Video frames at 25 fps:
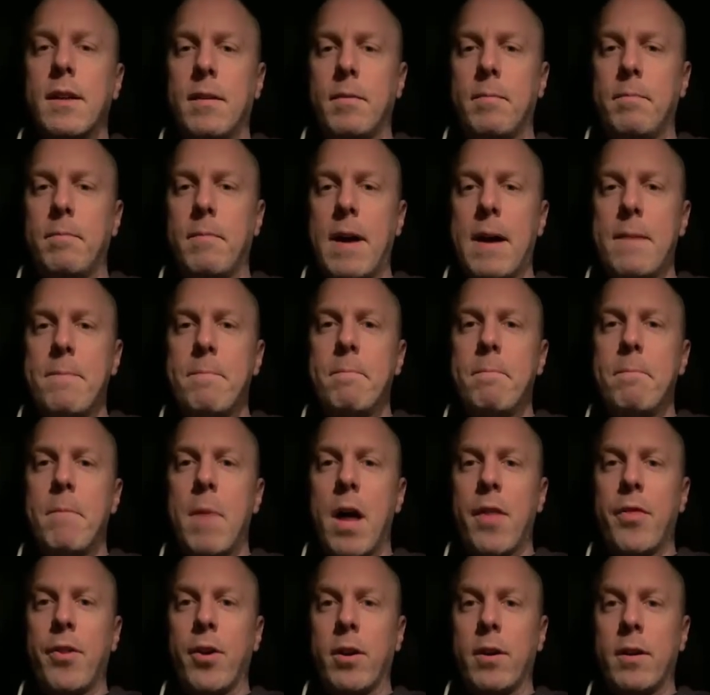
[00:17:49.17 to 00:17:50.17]
my
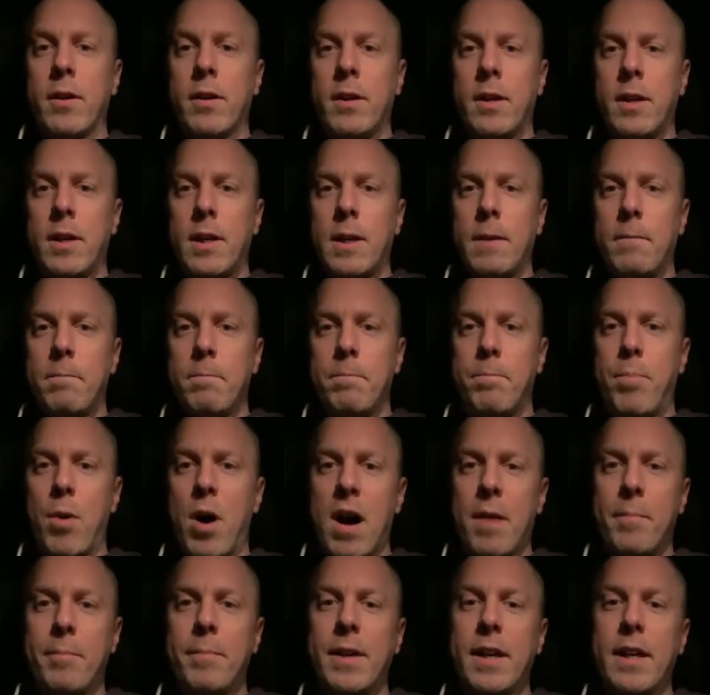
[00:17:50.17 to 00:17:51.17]
mother
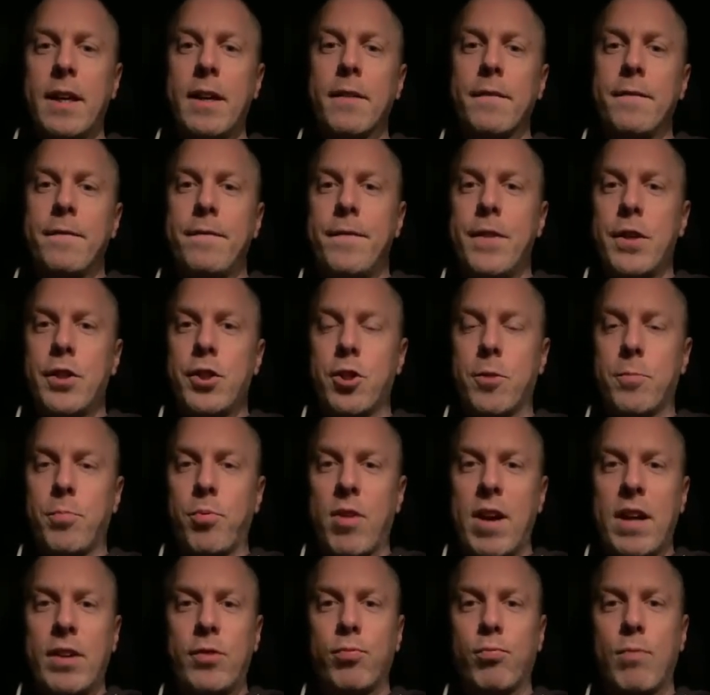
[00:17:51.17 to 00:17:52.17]
bought me a Fisher
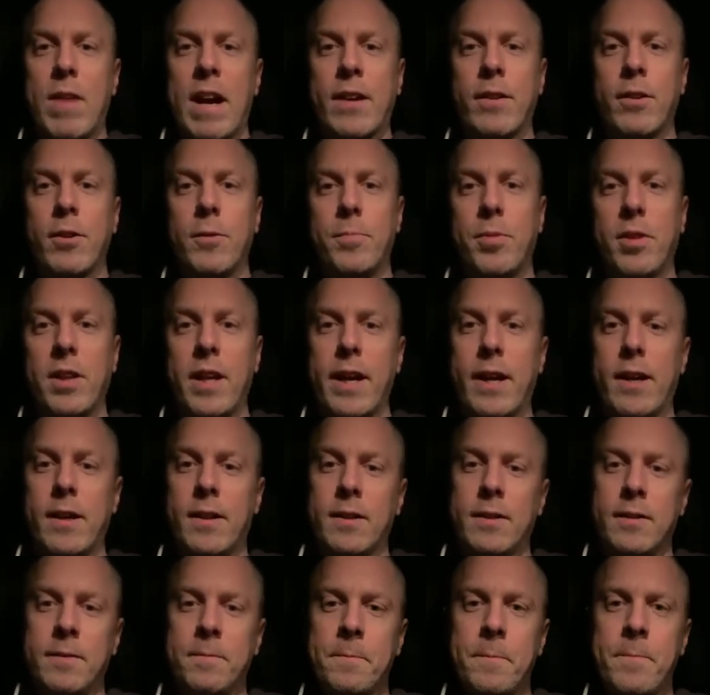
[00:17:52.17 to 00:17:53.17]
Price record
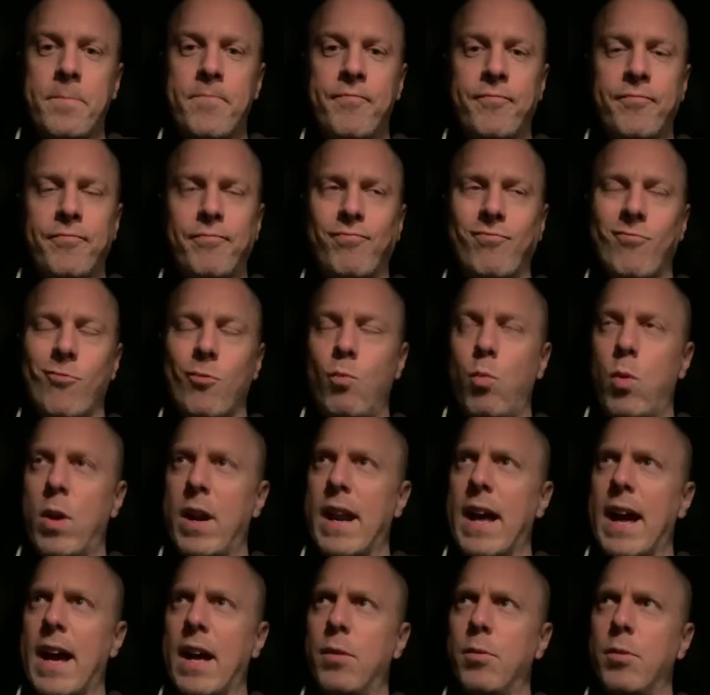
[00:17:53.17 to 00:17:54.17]
player when
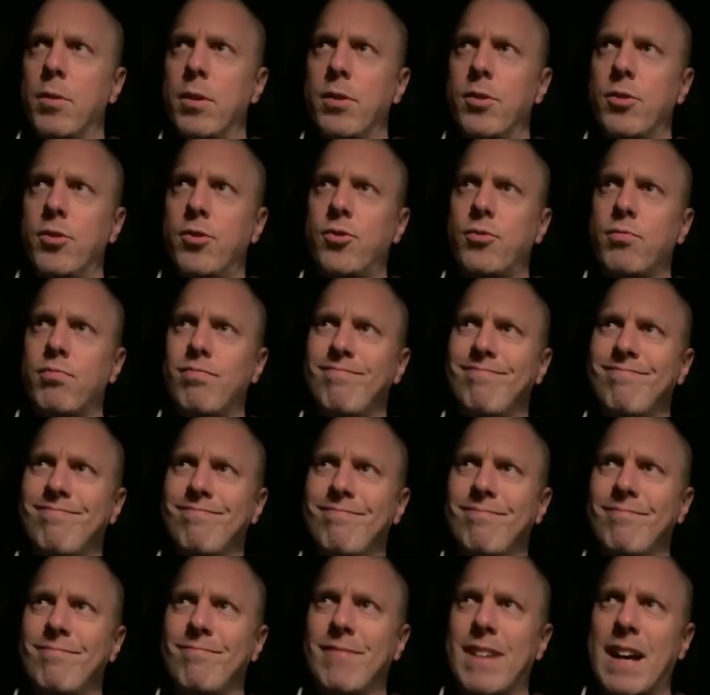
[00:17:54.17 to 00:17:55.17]
I was,
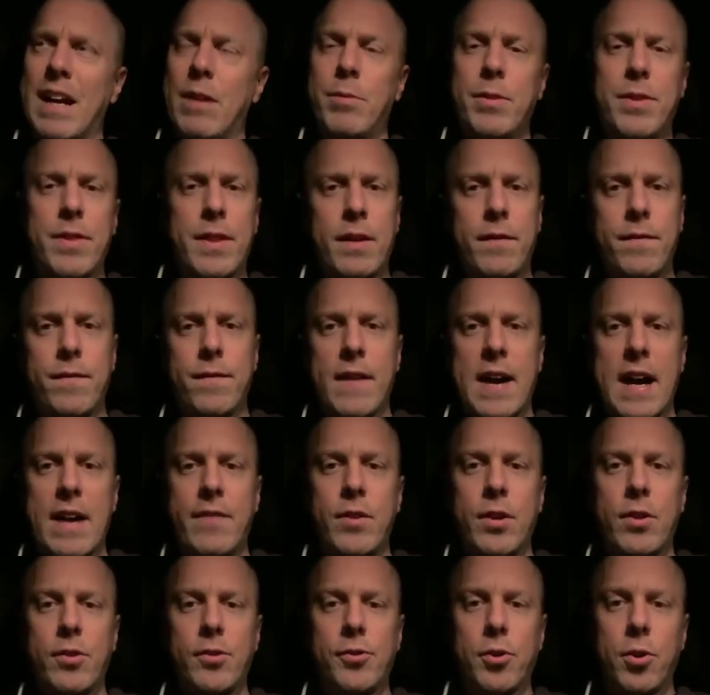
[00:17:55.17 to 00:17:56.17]
I would think, five
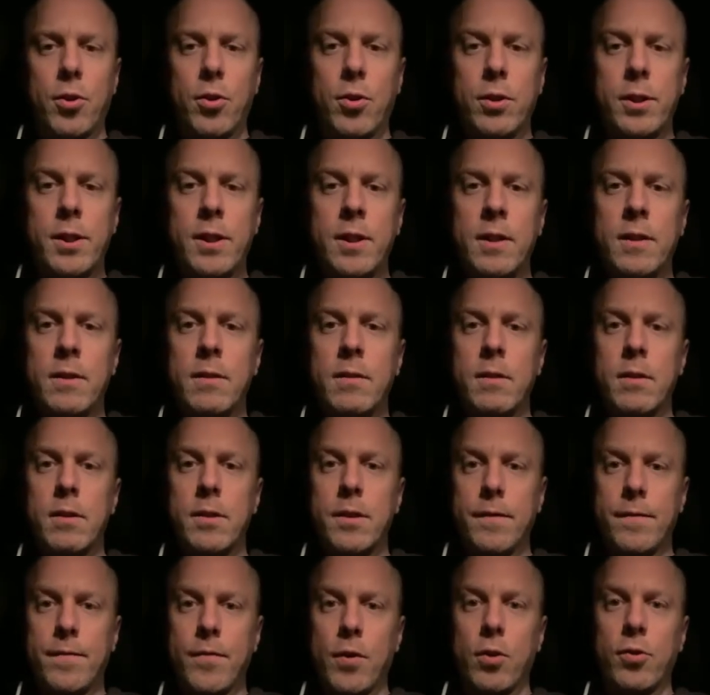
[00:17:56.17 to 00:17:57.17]
years old.
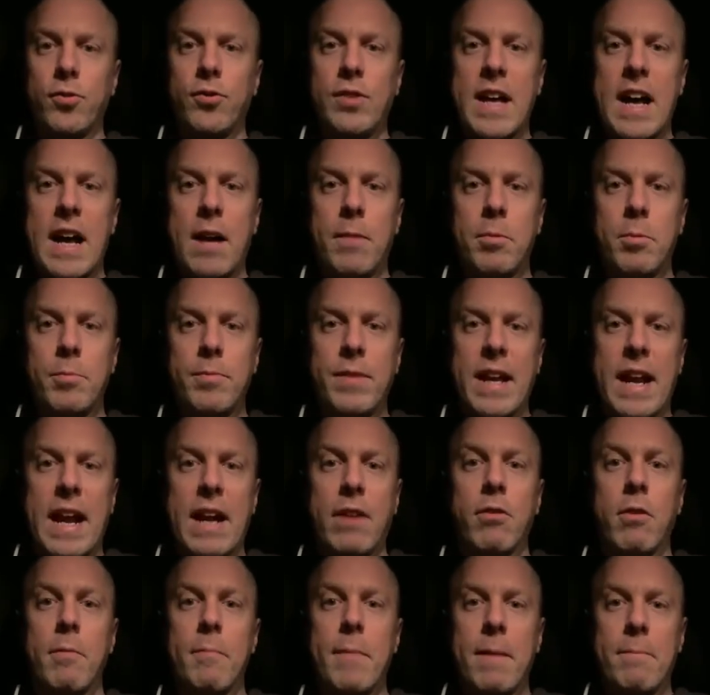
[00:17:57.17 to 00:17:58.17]
The first album that I
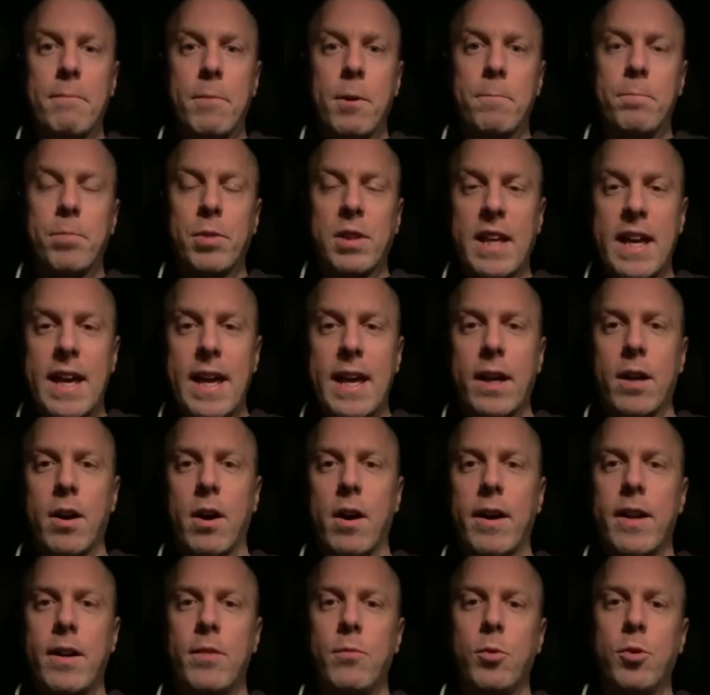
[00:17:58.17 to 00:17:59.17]
remember playing
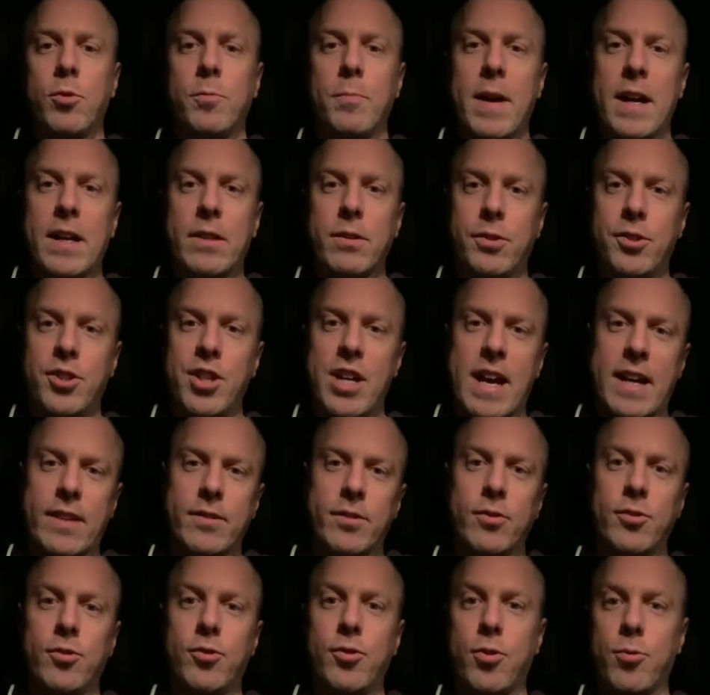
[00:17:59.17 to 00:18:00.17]
on it was Michael
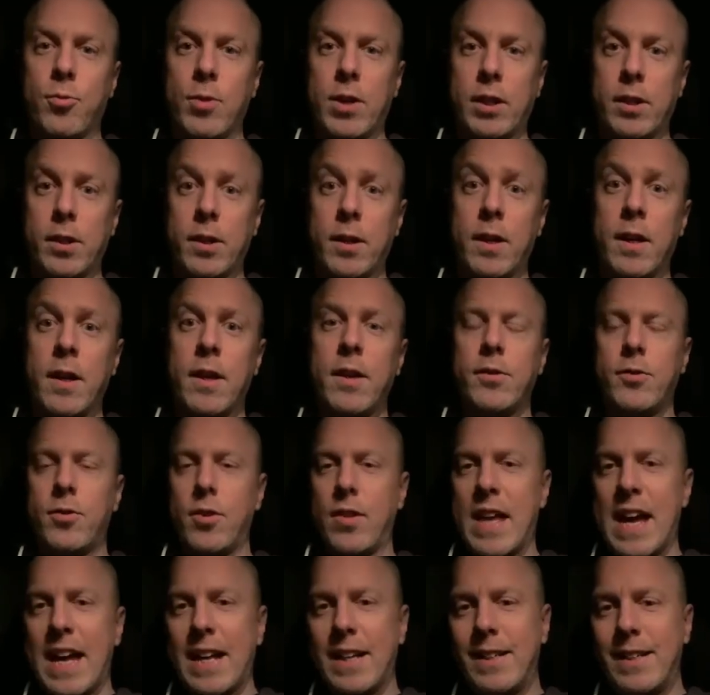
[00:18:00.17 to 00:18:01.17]
Jackson's Thriller. So
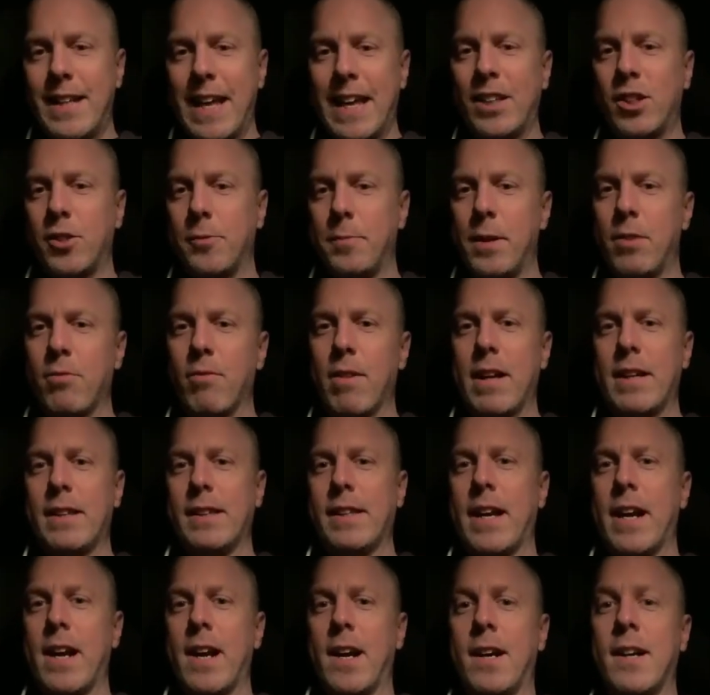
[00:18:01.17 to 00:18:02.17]
that dates me right
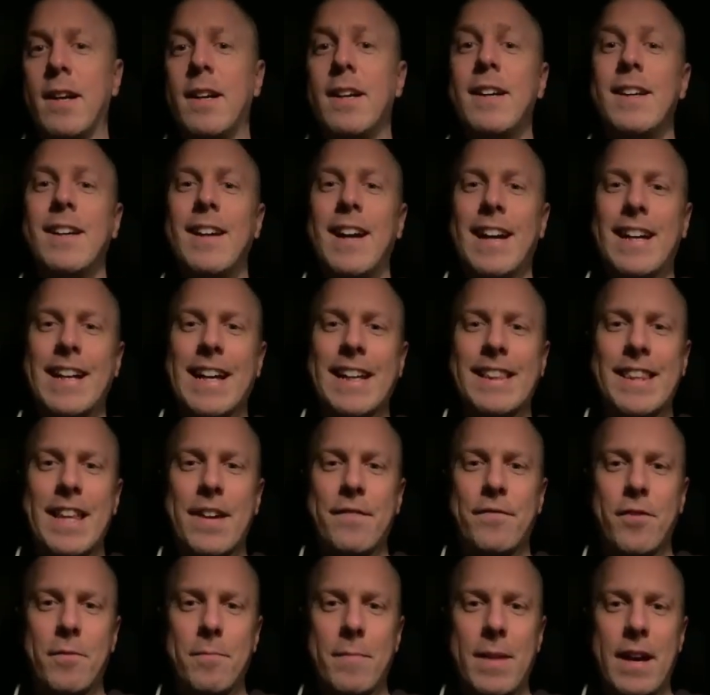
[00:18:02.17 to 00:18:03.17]
there. I got
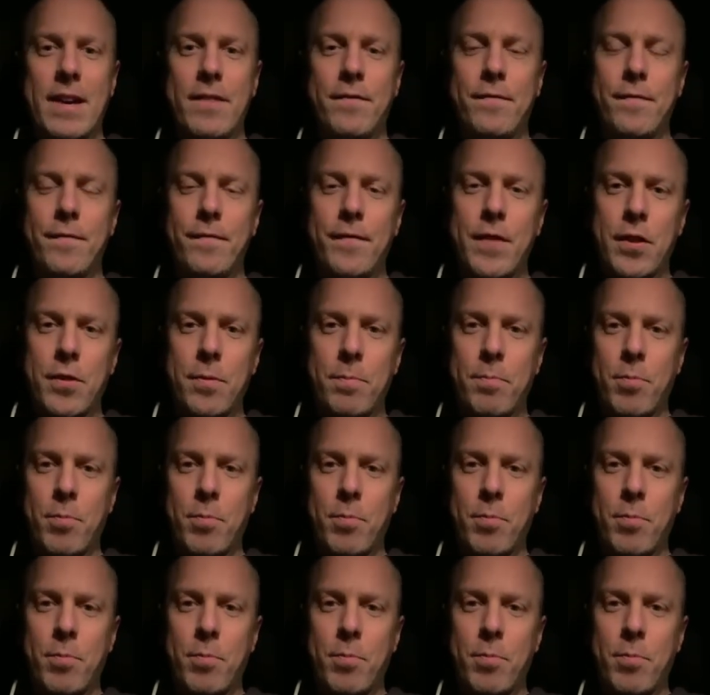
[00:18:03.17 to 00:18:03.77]
that for my fifth